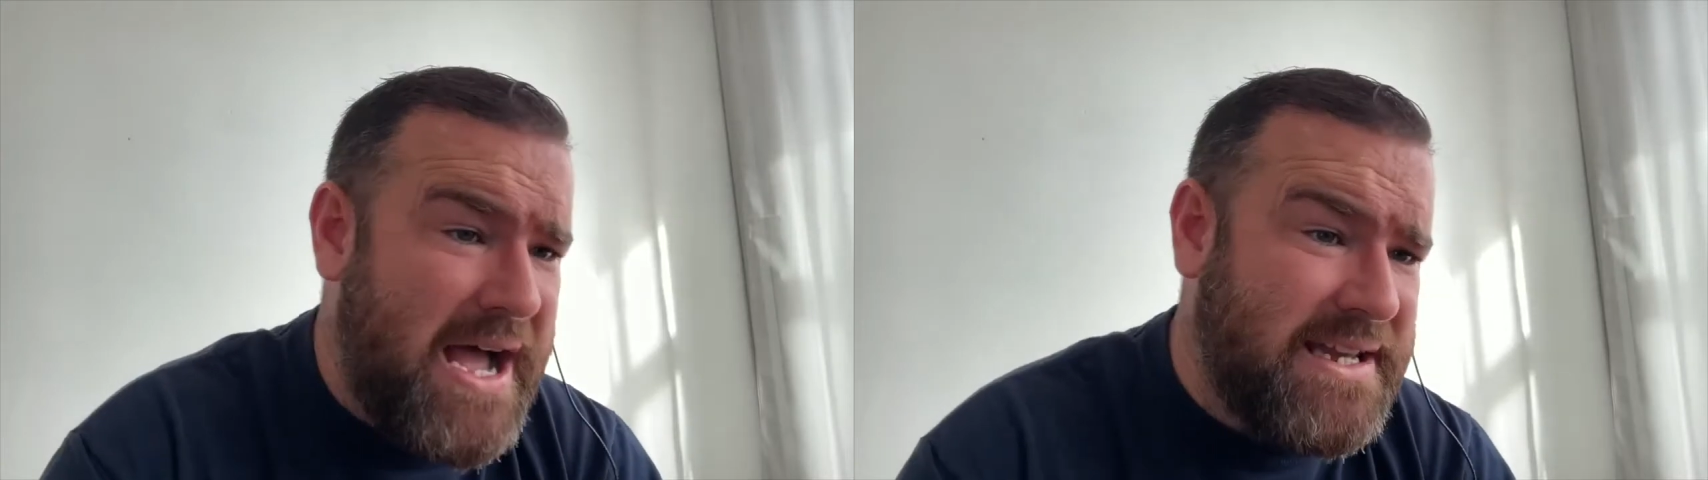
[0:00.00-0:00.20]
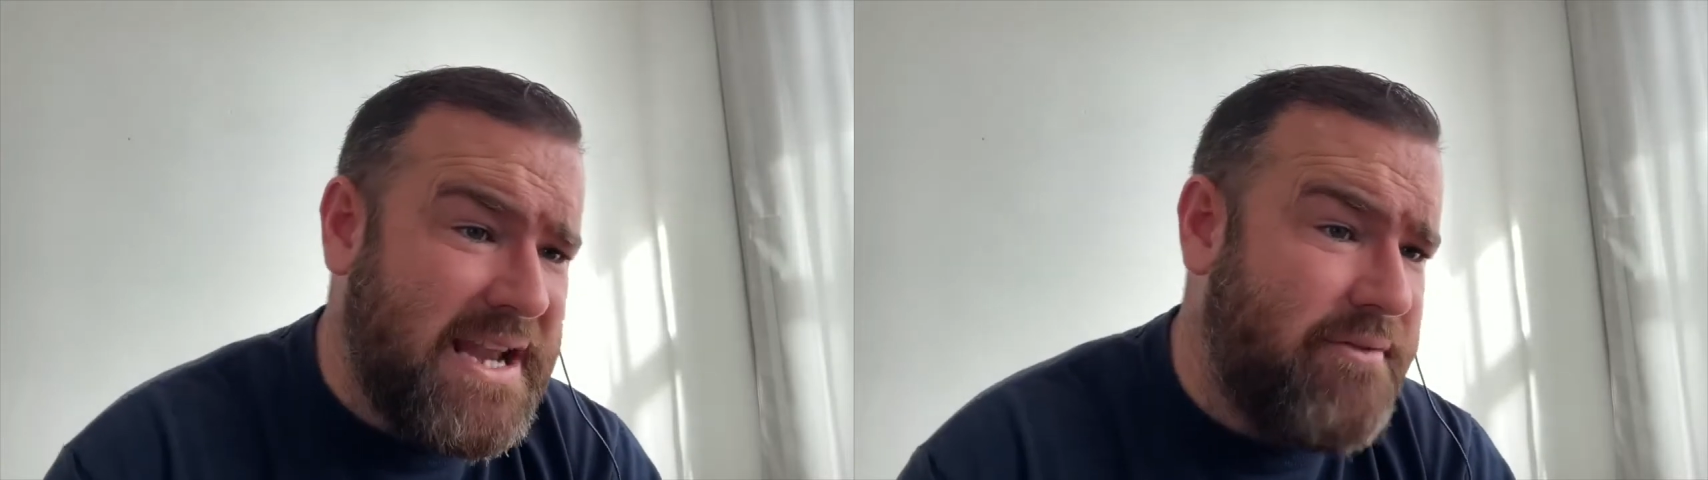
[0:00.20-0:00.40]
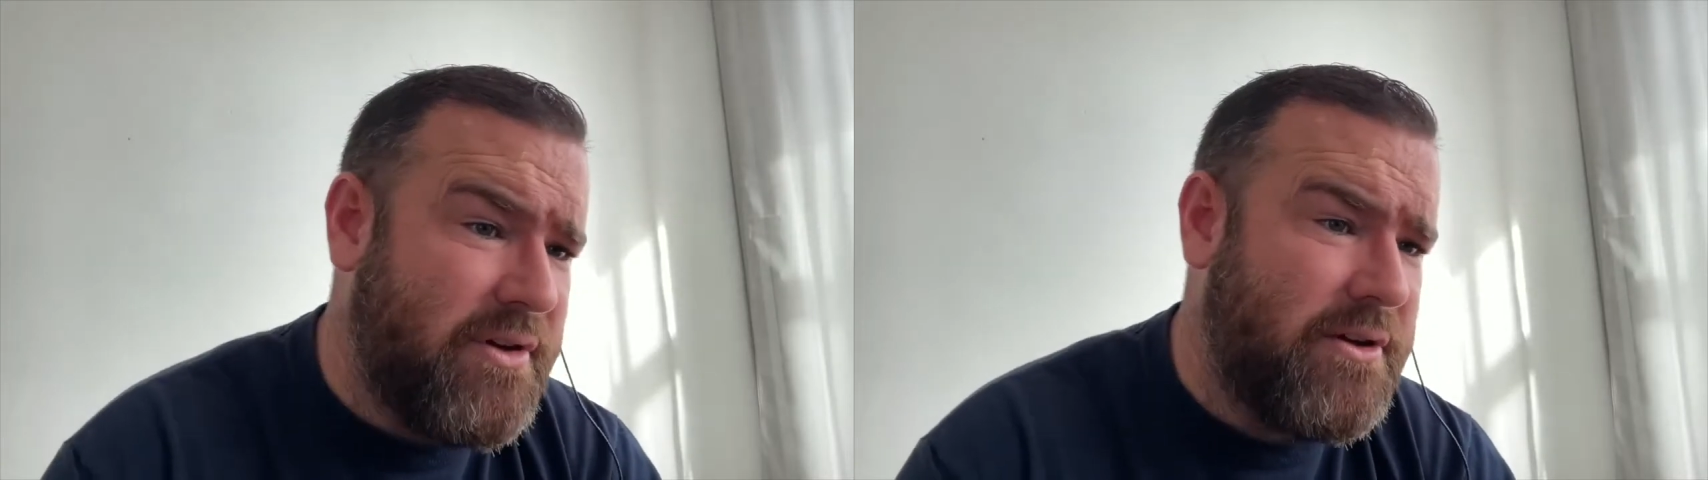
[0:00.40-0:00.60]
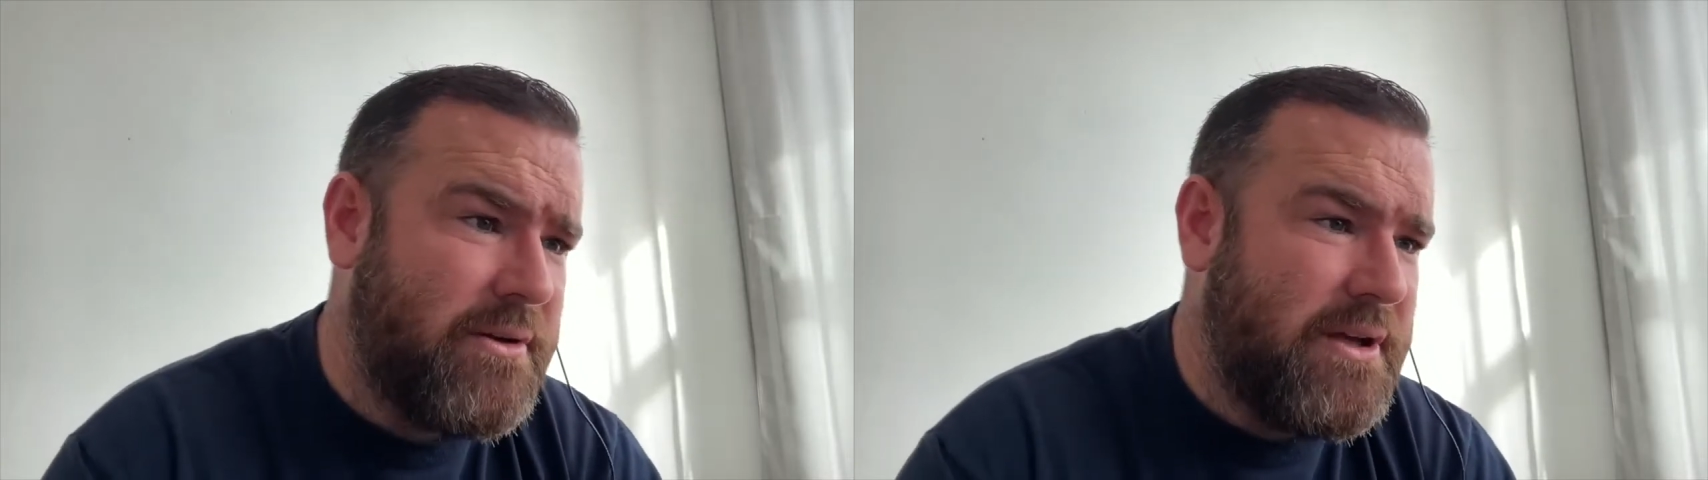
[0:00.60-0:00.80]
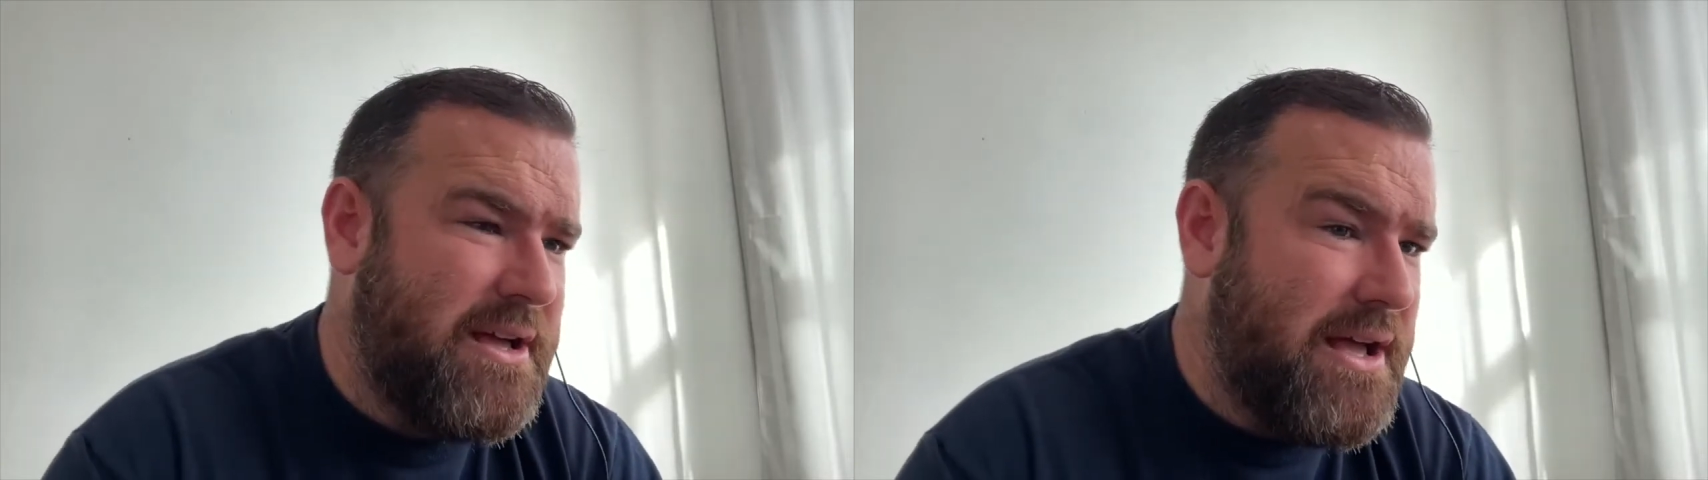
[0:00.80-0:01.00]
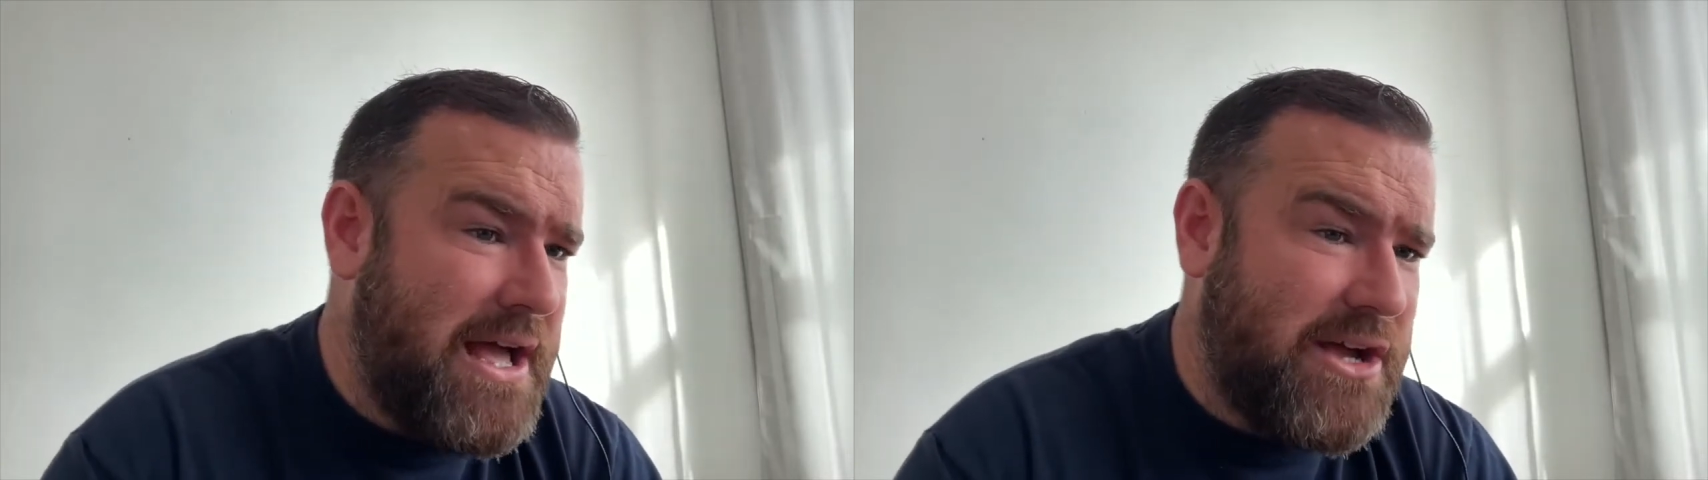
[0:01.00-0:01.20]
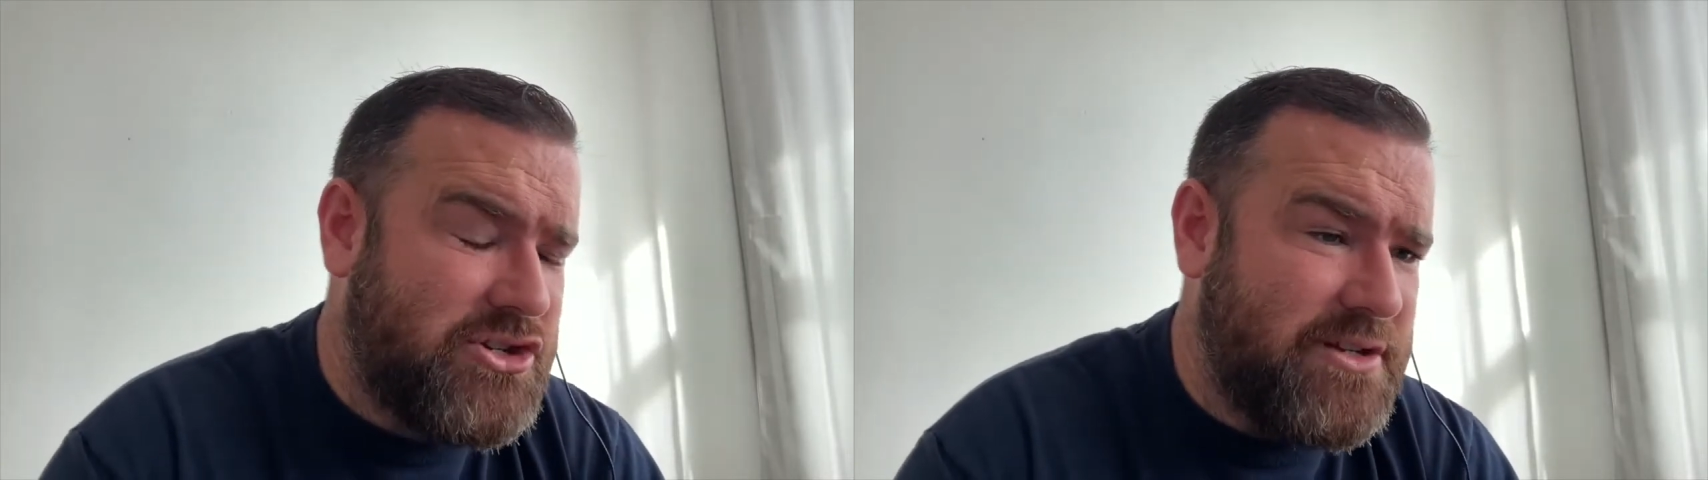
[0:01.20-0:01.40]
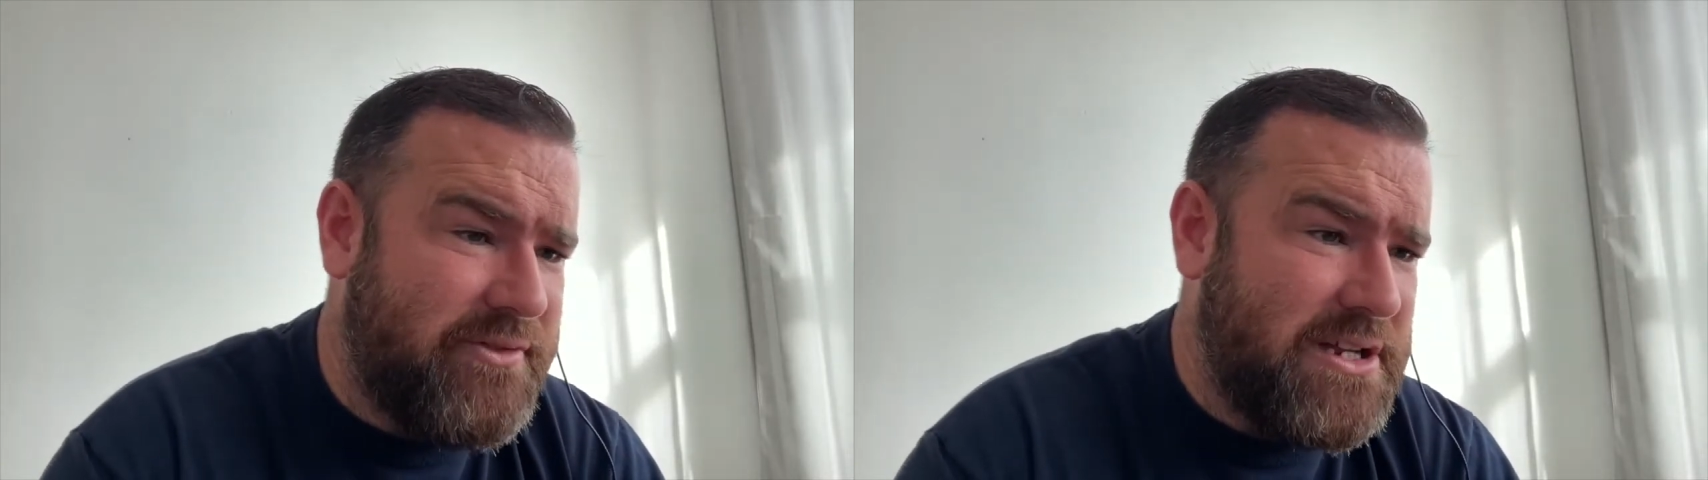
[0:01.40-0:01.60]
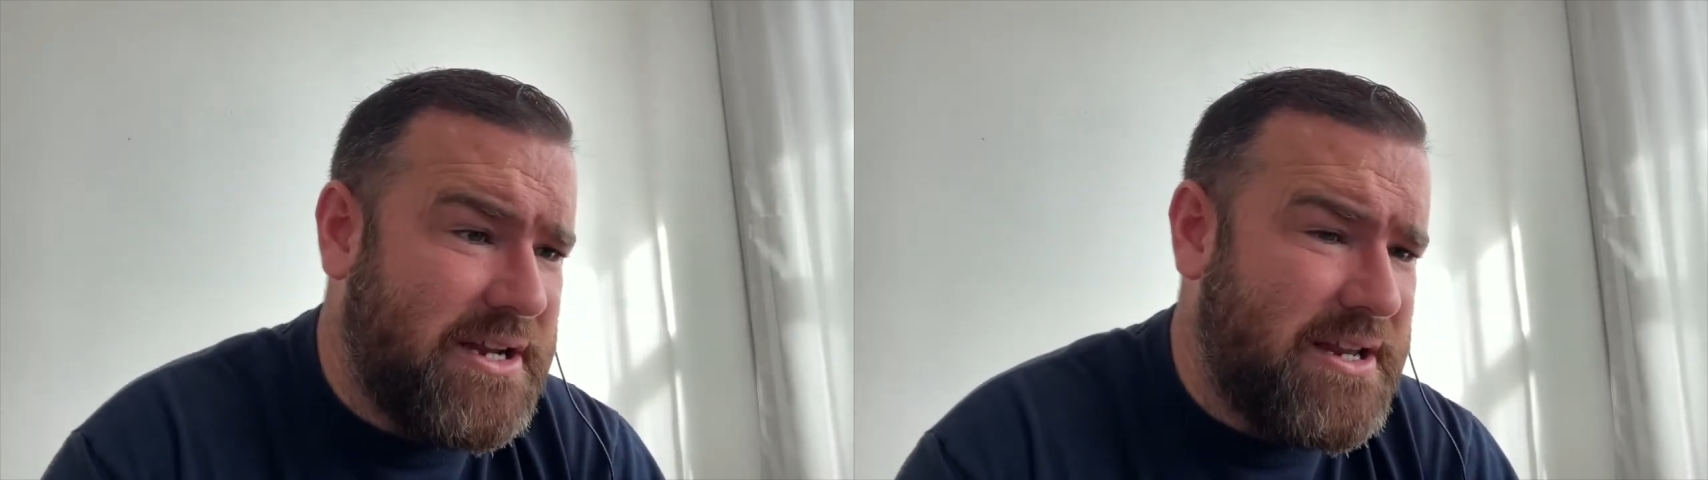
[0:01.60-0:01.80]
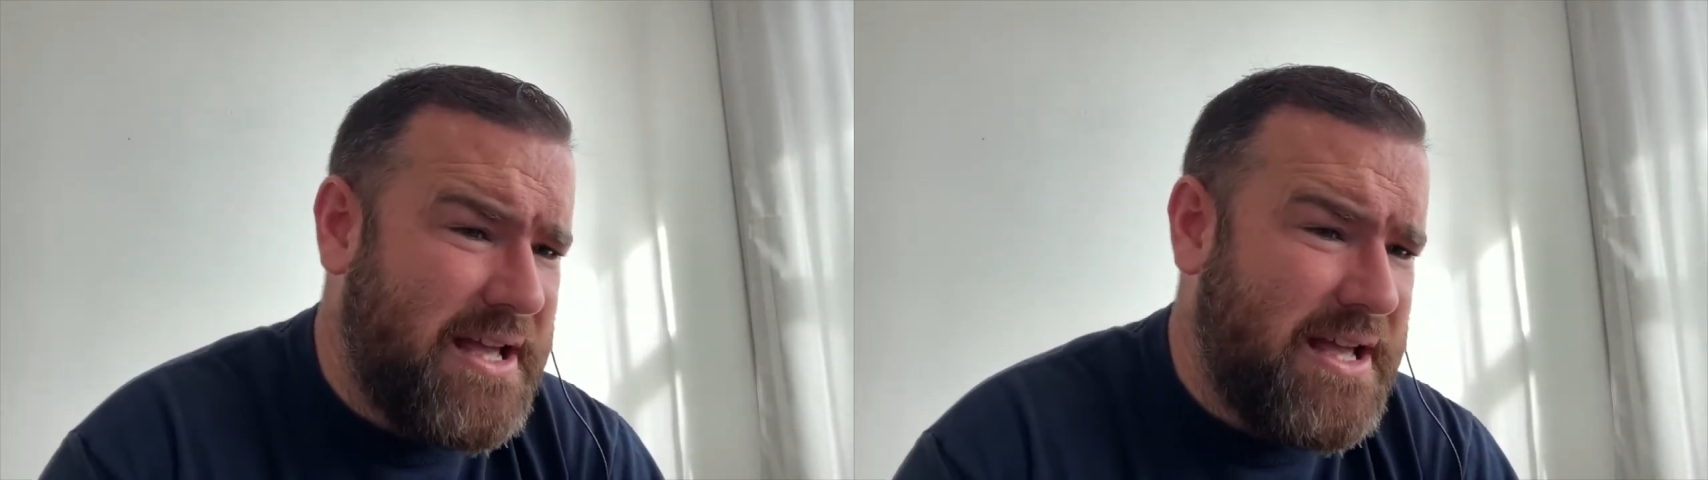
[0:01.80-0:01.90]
never actually feel anything.